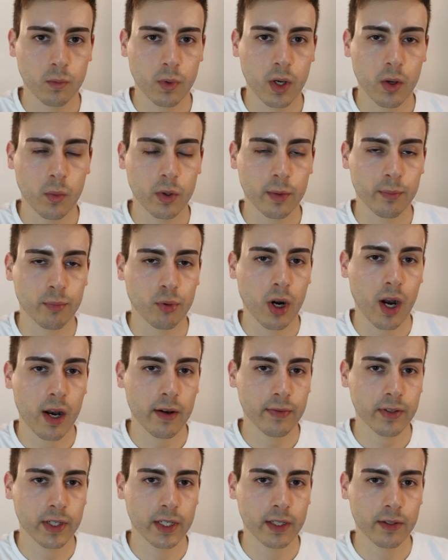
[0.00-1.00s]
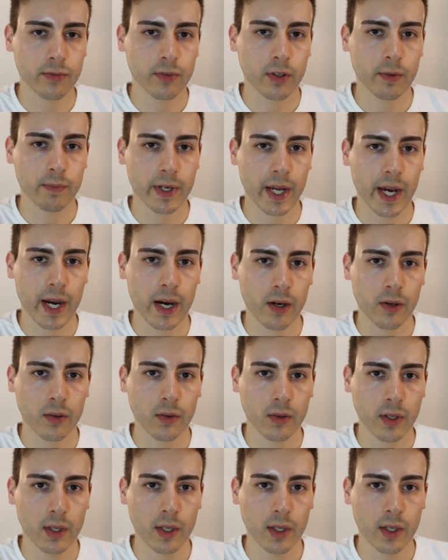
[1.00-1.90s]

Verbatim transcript: what we're profiting from now